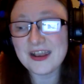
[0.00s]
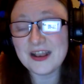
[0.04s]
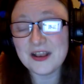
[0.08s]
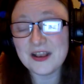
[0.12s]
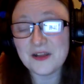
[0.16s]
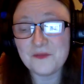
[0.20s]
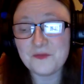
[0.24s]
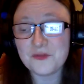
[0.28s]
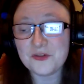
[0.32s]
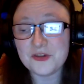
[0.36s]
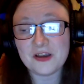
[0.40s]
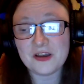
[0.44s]
i
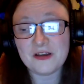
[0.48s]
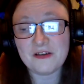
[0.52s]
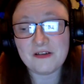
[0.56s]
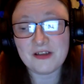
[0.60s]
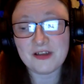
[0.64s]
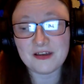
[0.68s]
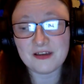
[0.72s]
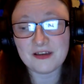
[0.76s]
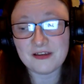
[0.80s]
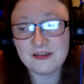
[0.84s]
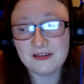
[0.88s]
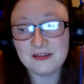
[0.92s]
love
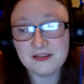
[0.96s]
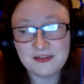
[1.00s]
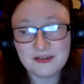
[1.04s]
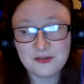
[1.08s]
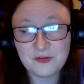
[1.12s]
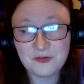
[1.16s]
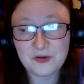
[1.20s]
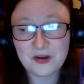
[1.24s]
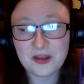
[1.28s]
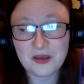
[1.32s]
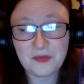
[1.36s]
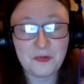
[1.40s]
sharing
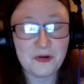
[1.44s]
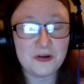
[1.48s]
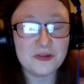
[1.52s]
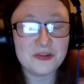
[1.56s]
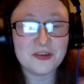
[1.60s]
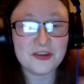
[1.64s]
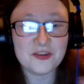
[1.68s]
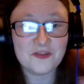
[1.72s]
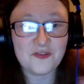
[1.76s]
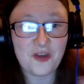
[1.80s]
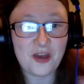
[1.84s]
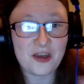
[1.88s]
when I'm
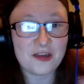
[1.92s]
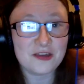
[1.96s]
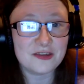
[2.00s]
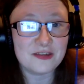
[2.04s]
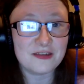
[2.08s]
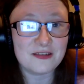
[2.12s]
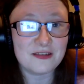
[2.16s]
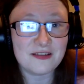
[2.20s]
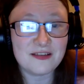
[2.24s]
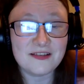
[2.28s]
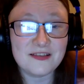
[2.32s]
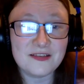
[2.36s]
watching
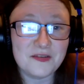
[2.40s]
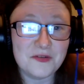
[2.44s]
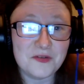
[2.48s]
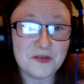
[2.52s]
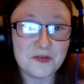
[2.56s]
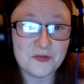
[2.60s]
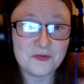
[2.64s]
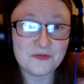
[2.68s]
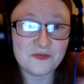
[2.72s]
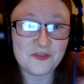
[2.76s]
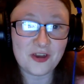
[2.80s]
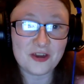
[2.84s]
trashies, as you
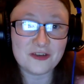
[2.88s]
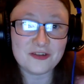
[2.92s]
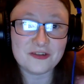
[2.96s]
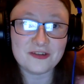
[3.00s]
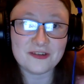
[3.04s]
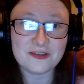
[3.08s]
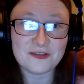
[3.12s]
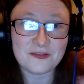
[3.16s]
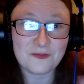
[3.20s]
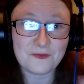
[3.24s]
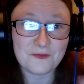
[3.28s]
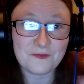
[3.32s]
know,
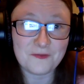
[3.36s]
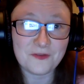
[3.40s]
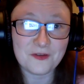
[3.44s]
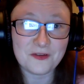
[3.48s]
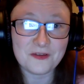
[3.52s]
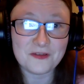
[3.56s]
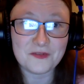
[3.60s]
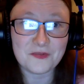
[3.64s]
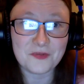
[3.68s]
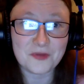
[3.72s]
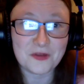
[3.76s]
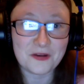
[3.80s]
trashy stuff
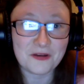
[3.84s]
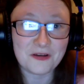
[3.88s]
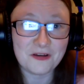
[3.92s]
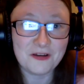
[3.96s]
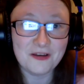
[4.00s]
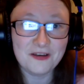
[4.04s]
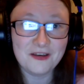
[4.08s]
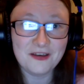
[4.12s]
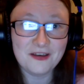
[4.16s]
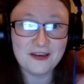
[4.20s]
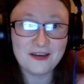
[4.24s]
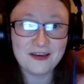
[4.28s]
on Twitter.
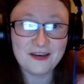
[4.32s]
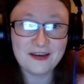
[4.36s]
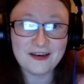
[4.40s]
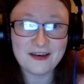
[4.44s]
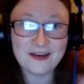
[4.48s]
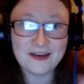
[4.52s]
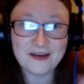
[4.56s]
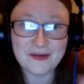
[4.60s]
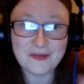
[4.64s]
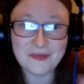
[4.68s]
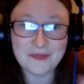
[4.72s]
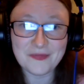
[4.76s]

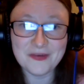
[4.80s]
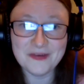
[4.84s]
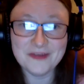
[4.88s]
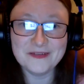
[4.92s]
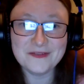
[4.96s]
Um,